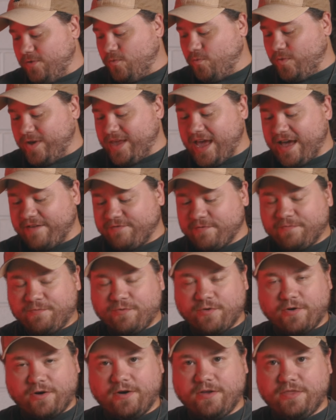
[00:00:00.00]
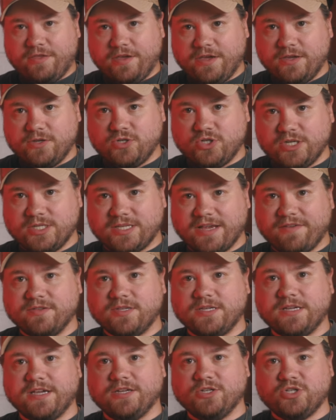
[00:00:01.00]
we have them for the
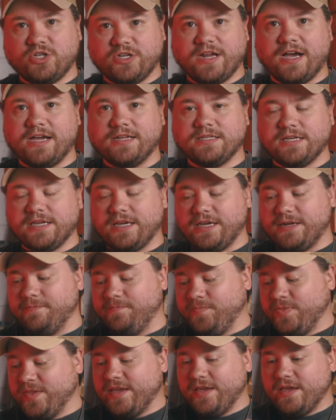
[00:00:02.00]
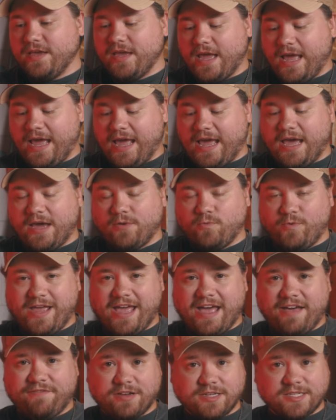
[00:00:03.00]
G17, G19, and we
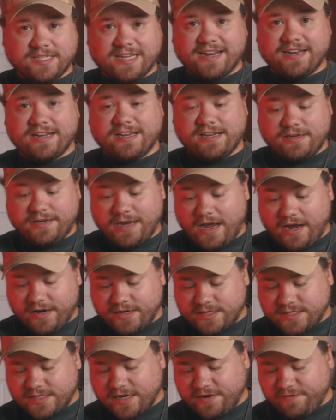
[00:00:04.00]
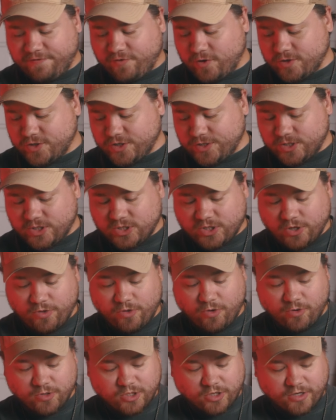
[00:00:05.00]
have extended and non-extended versions. So
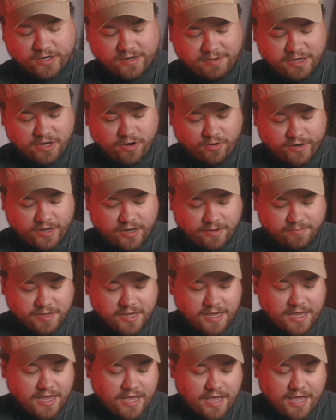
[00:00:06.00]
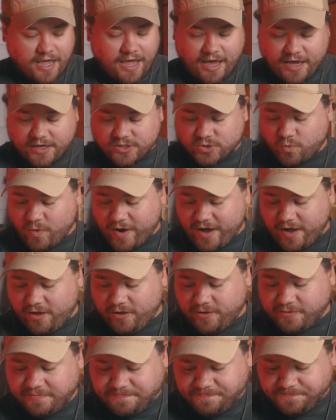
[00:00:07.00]
those are going to be going up, as
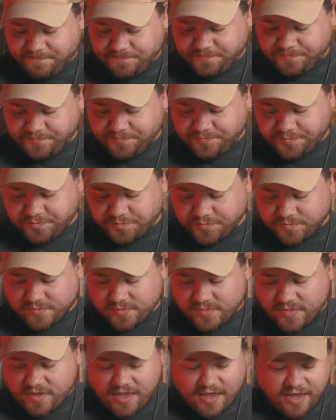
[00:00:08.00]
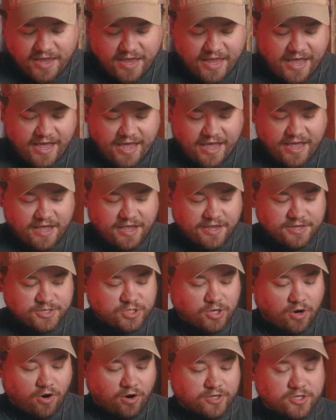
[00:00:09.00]
well
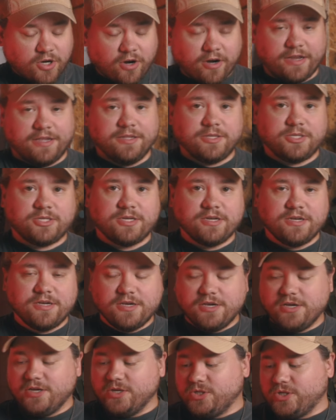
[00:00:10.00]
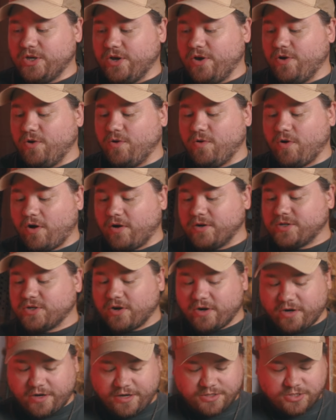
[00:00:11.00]
as our targets. So our
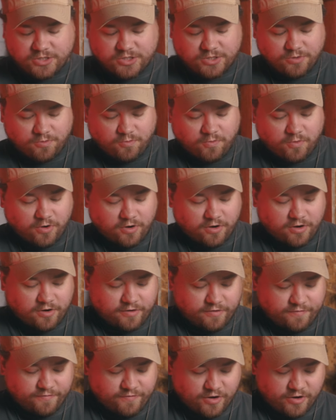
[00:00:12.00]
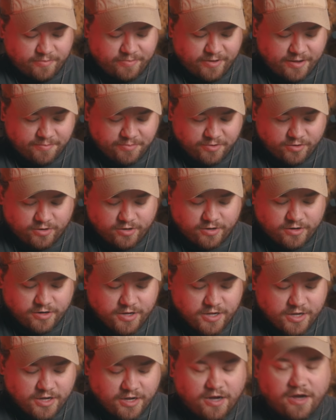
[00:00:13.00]
targets were very popular.
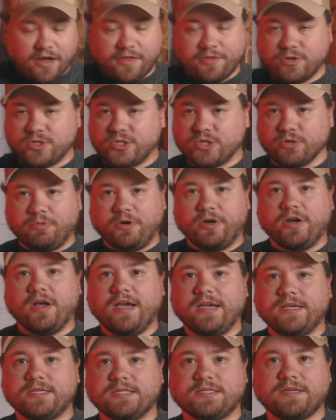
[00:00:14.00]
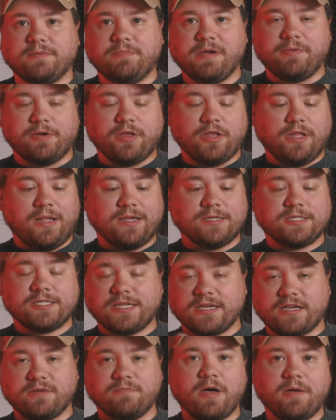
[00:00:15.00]
They're super nice to be able to
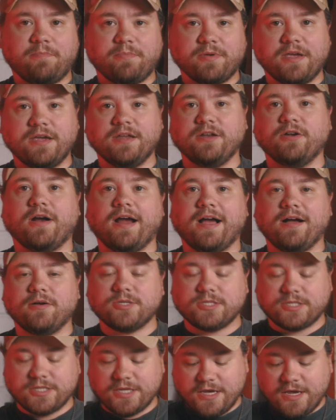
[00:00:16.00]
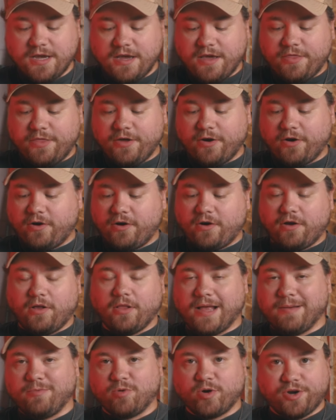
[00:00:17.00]
stick them up in your house. They're a
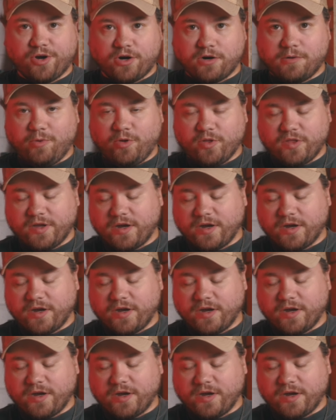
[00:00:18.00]
lot more durable